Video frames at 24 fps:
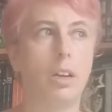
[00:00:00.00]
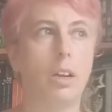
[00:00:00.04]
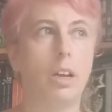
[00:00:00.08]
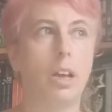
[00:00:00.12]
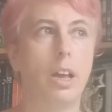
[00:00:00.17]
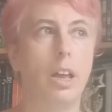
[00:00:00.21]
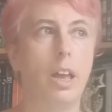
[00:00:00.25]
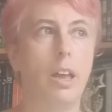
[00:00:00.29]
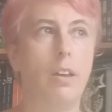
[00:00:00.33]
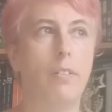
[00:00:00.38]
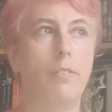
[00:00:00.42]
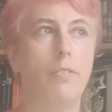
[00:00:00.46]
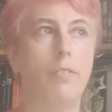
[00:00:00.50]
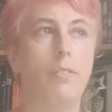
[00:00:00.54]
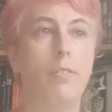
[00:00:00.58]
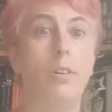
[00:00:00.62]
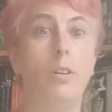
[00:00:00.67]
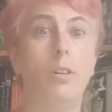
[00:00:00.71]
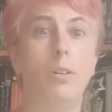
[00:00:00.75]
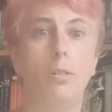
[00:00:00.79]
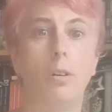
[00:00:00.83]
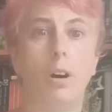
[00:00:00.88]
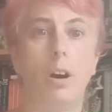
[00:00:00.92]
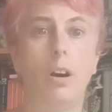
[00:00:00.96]
If
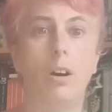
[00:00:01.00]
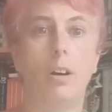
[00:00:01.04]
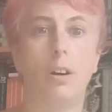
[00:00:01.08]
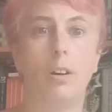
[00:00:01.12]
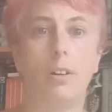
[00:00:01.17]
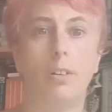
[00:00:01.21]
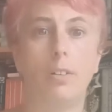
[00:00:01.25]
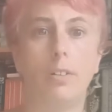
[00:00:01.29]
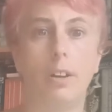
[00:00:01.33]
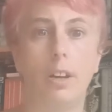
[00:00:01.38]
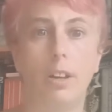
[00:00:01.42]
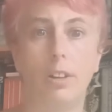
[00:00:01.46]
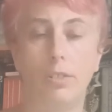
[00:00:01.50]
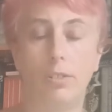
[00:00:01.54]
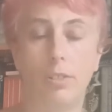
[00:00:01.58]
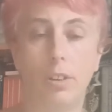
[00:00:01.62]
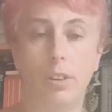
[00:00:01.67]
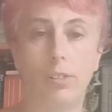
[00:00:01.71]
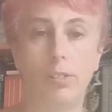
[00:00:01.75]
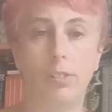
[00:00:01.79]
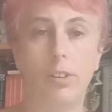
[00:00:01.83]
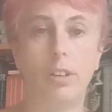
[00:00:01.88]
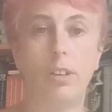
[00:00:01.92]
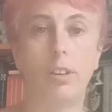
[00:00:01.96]
you are
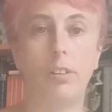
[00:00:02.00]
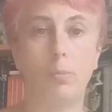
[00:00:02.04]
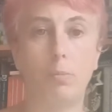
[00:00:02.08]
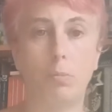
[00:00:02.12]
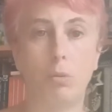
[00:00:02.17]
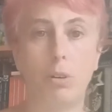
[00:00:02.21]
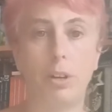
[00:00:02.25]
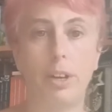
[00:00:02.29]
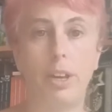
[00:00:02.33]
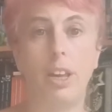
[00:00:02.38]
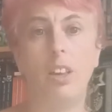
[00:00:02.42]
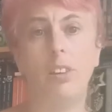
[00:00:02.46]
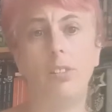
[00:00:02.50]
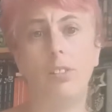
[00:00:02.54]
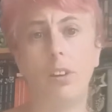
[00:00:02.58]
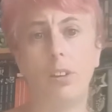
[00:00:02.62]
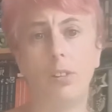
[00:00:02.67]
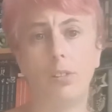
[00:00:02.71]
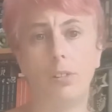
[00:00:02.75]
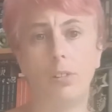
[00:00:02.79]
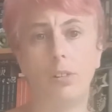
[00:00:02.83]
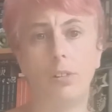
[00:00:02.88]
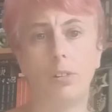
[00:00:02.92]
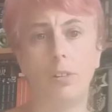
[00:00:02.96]
interested, it's pretty easy
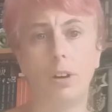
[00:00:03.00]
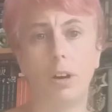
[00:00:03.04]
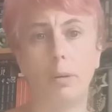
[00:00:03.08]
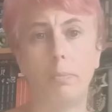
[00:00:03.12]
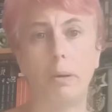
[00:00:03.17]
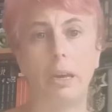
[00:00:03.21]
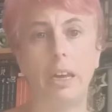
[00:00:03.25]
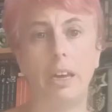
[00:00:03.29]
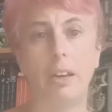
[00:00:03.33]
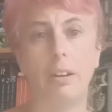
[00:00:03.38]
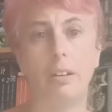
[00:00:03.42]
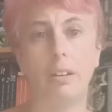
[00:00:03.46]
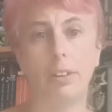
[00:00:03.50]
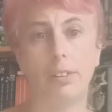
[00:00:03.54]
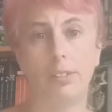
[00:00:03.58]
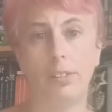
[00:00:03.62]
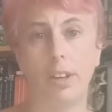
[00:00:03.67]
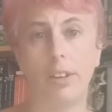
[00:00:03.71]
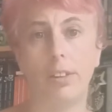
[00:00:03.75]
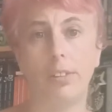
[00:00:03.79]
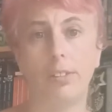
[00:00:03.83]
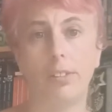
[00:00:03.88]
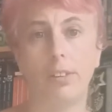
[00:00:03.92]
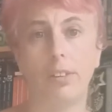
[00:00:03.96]
to appeal a
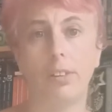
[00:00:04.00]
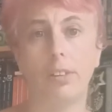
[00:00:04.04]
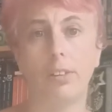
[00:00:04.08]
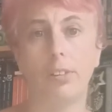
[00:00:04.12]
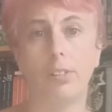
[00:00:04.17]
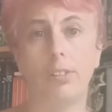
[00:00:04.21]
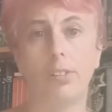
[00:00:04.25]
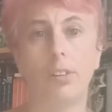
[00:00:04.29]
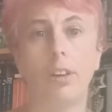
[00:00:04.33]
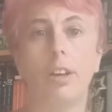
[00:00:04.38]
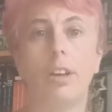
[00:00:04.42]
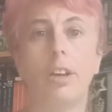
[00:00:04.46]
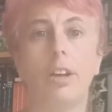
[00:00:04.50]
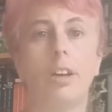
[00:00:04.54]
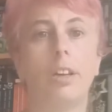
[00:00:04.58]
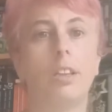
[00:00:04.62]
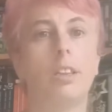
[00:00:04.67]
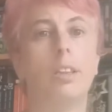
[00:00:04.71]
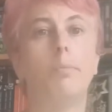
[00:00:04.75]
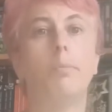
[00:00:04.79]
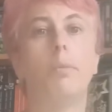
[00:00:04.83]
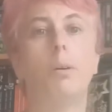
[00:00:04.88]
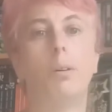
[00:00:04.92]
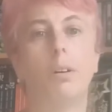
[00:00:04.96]
sentence.
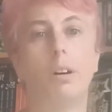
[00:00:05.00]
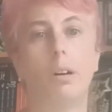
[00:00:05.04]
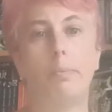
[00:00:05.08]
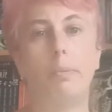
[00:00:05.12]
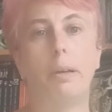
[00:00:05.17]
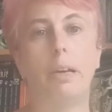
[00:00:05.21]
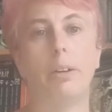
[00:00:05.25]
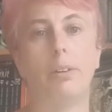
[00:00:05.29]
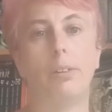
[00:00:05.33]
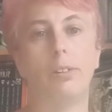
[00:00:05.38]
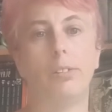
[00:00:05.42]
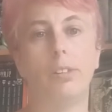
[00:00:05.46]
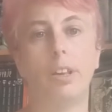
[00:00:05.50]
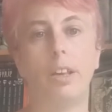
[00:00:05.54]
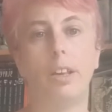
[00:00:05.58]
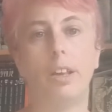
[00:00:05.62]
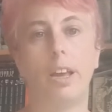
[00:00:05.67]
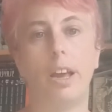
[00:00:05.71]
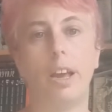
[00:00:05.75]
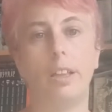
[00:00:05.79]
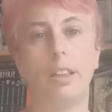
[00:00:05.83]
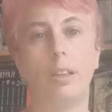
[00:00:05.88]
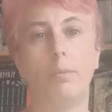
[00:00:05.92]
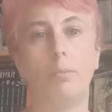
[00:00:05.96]
The more appeals they
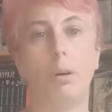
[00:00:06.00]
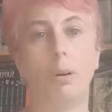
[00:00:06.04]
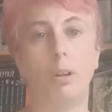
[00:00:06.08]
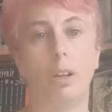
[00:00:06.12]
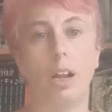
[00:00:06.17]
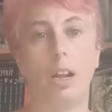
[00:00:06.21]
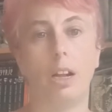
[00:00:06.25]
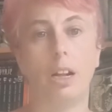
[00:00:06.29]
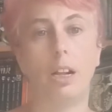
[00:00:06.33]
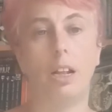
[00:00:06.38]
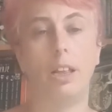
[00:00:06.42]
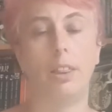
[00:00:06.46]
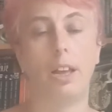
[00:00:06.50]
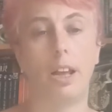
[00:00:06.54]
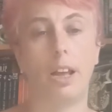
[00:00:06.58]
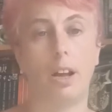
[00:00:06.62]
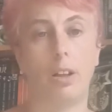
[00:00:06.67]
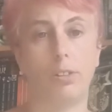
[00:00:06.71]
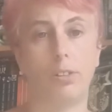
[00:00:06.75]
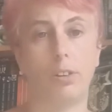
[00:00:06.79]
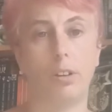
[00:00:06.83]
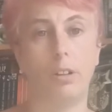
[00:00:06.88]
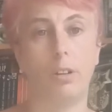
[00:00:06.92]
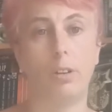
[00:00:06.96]
get, the more likely they are
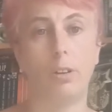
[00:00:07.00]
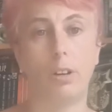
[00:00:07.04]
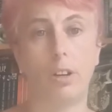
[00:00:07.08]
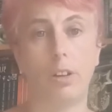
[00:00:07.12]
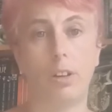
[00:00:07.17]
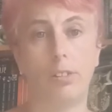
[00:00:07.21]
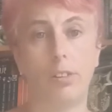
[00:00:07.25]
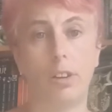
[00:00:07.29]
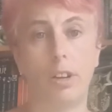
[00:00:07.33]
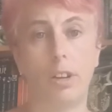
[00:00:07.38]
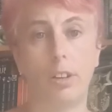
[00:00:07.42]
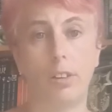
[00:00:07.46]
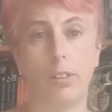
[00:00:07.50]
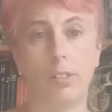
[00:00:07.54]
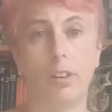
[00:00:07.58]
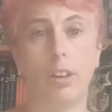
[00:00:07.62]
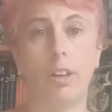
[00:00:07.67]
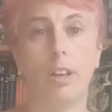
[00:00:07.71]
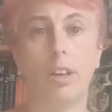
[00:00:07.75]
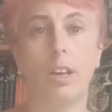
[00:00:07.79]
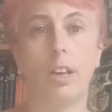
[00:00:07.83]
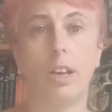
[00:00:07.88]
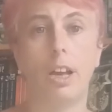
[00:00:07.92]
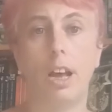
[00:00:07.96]
to look at it
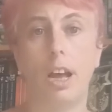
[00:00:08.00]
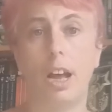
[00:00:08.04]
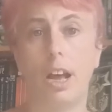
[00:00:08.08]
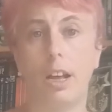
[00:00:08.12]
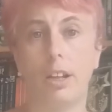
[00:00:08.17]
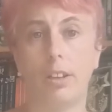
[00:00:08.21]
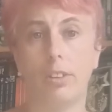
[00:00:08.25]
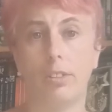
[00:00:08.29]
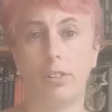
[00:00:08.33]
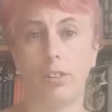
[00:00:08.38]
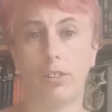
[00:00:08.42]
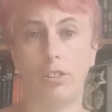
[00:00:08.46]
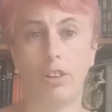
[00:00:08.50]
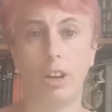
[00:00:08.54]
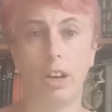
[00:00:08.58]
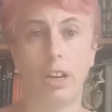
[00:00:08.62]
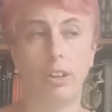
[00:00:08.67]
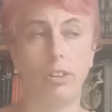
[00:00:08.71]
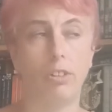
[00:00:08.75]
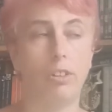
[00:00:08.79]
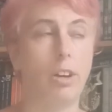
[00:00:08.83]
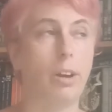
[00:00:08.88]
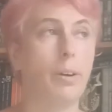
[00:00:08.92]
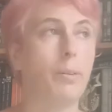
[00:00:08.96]
and to
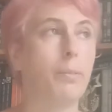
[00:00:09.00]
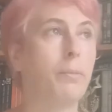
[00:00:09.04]
change it.